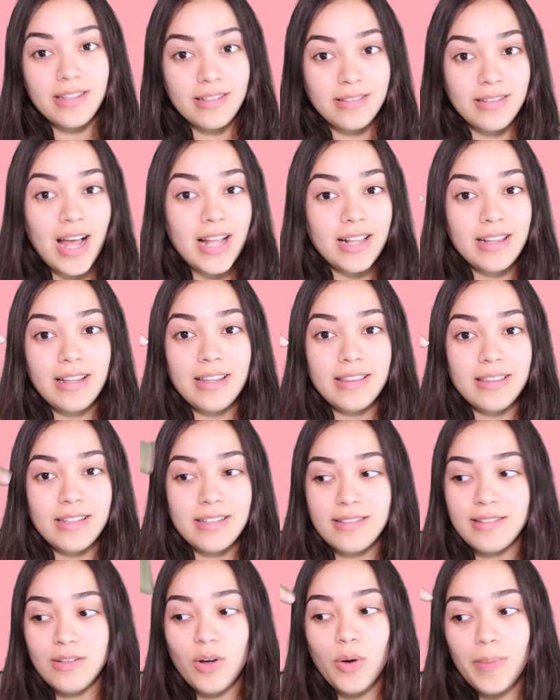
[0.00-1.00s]
exactly like
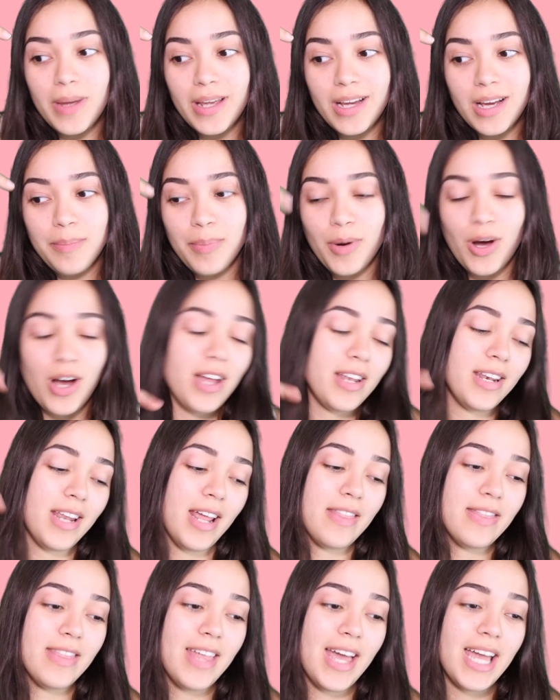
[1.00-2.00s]
this, no makeup on,
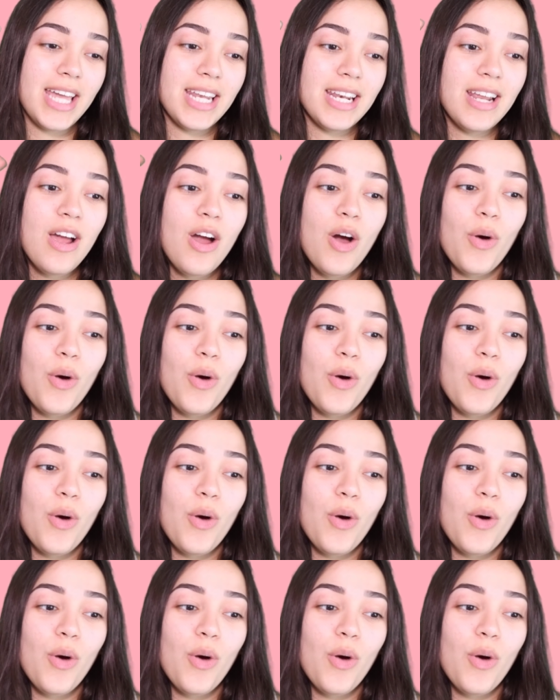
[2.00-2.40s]
and then